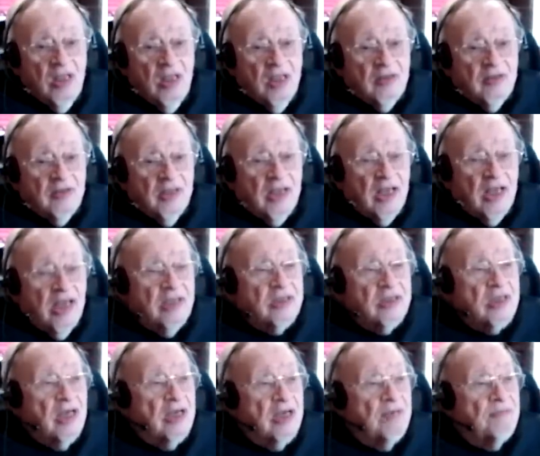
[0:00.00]
The guy's
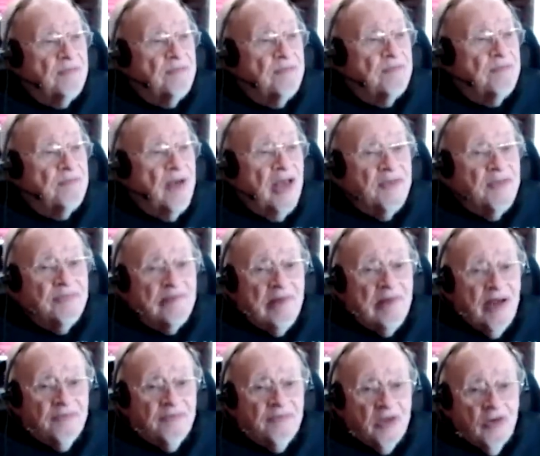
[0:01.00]
got a pipe
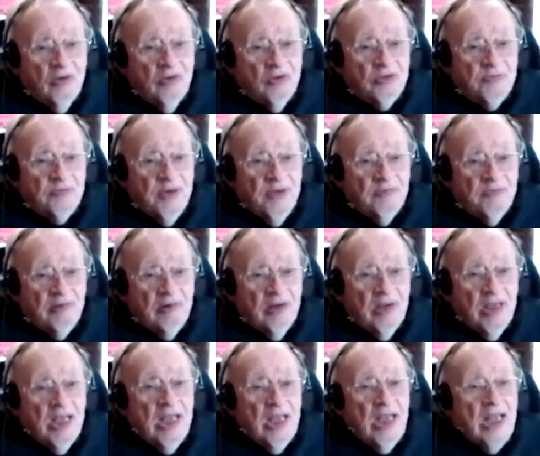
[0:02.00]
wrapped in newspaper,
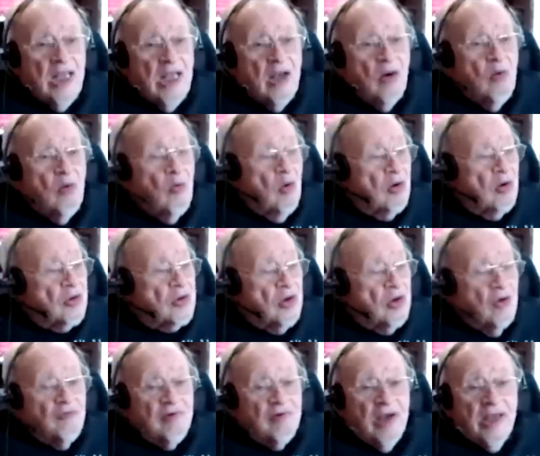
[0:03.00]
walks
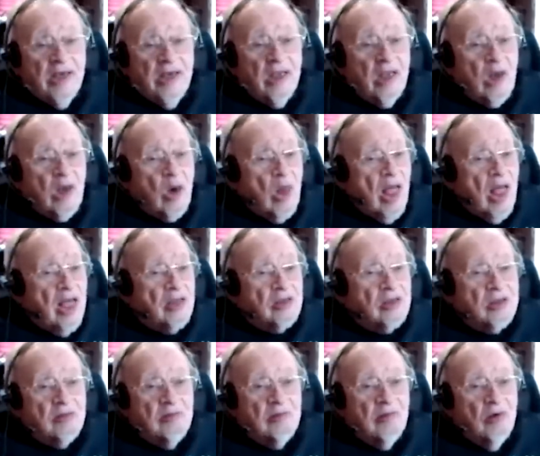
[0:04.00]
over and
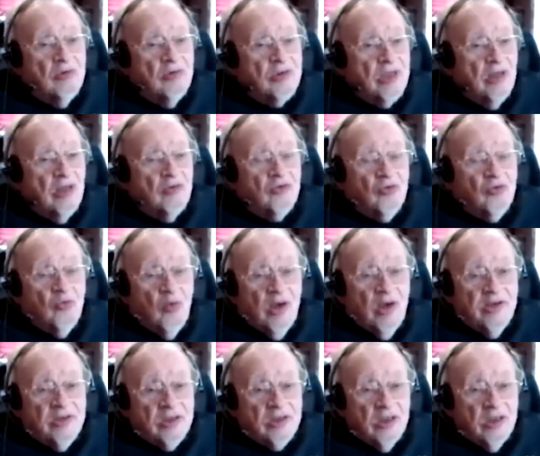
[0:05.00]
clocks Arcel
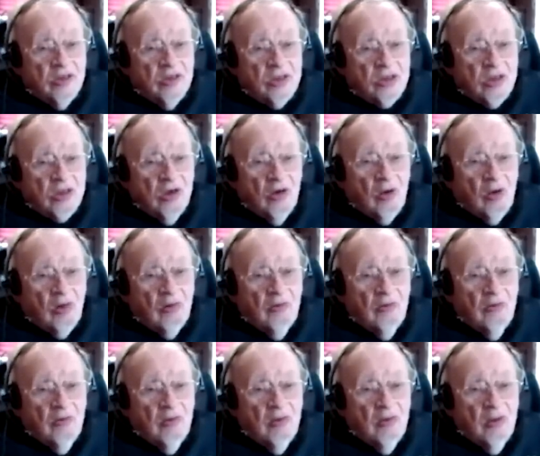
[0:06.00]
twice in the skull.
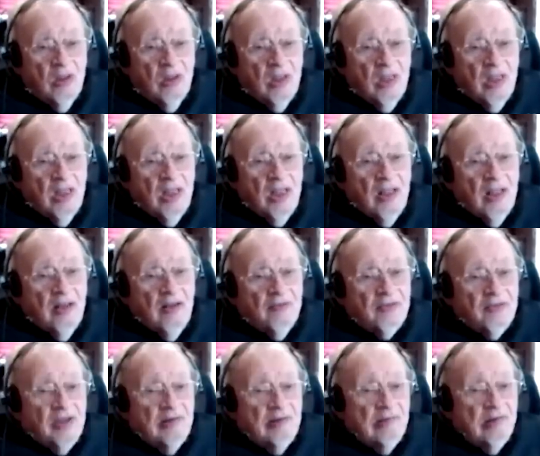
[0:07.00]

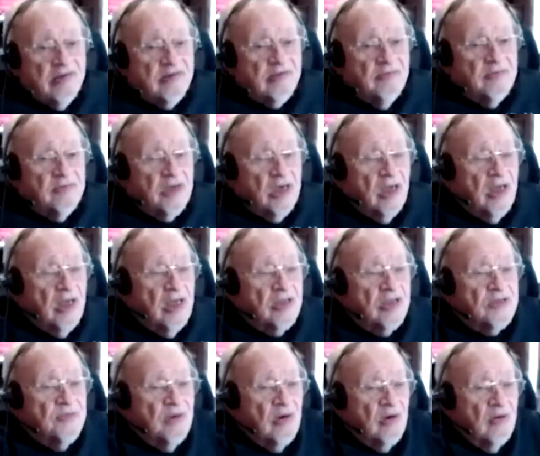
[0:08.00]
They rush him to the
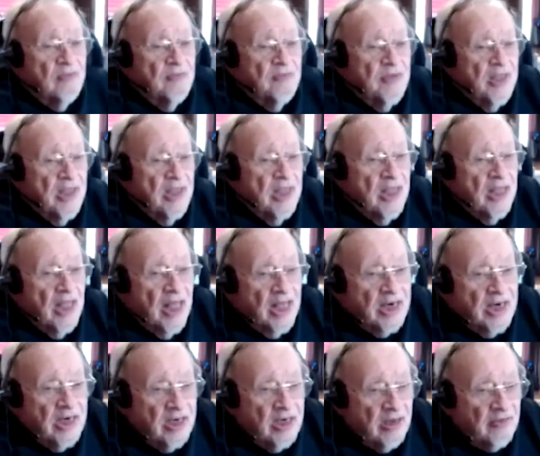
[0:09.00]
hospital. And
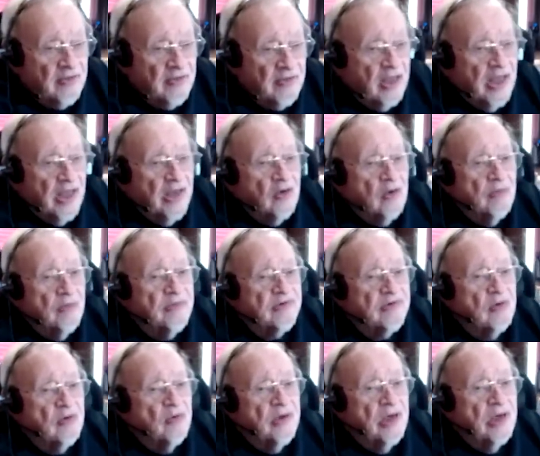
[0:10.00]
another guy, who I'm
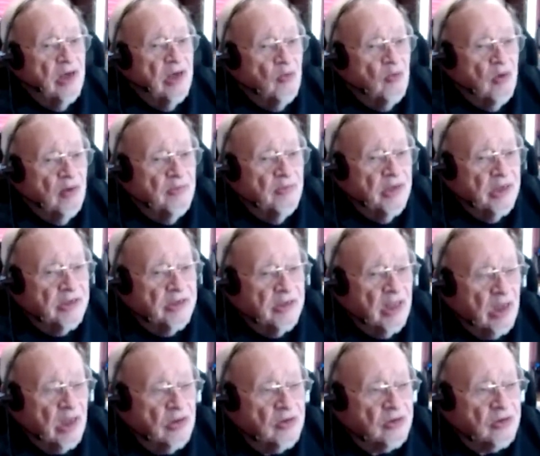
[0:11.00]
sure would not want me to
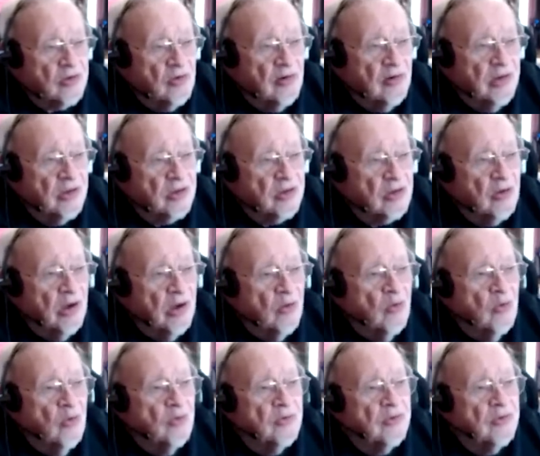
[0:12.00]
tell his story, I
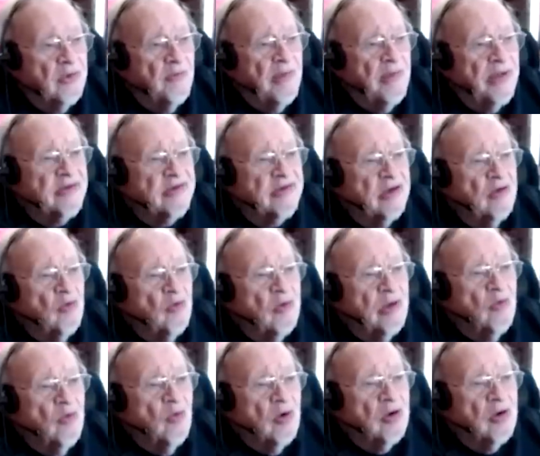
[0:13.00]
won't mention who he
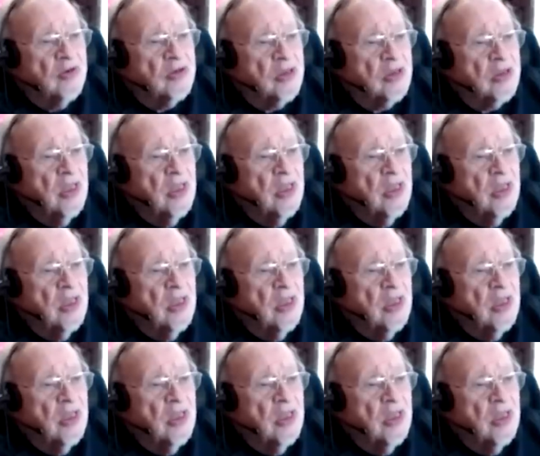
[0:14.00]
was,